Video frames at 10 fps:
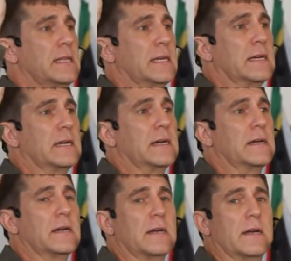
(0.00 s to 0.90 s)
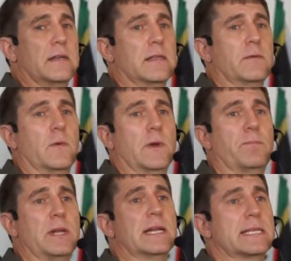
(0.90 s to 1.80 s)
the
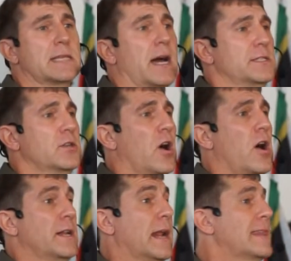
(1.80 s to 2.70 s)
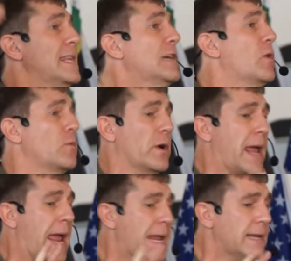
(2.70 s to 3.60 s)
we politicize God. And I think what
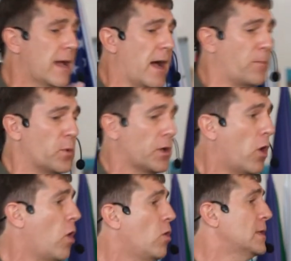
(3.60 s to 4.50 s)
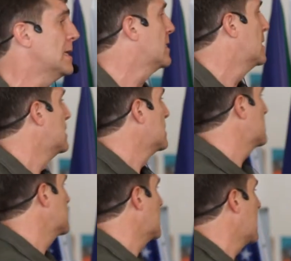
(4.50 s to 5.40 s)
we end up with holding,
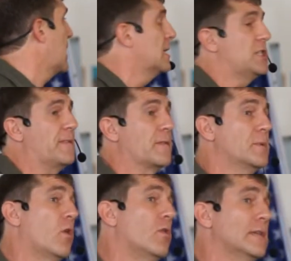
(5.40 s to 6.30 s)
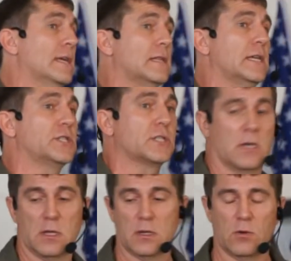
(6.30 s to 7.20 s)
there's an analogy from an old
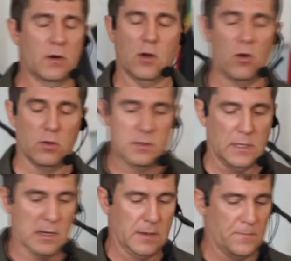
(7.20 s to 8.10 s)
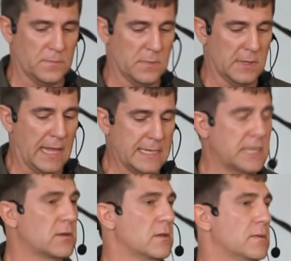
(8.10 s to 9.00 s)
English or an old uh,
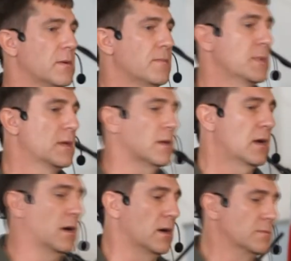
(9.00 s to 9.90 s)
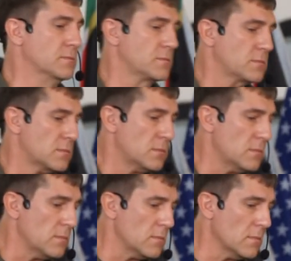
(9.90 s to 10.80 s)
classical um,
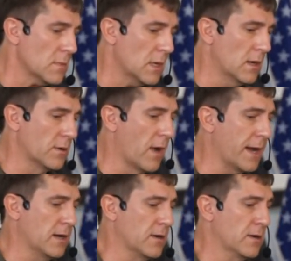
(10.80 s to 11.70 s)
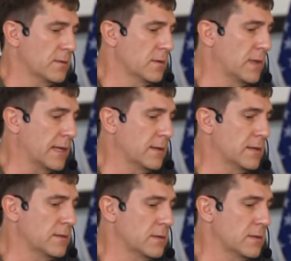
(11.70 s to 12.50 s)
writer, like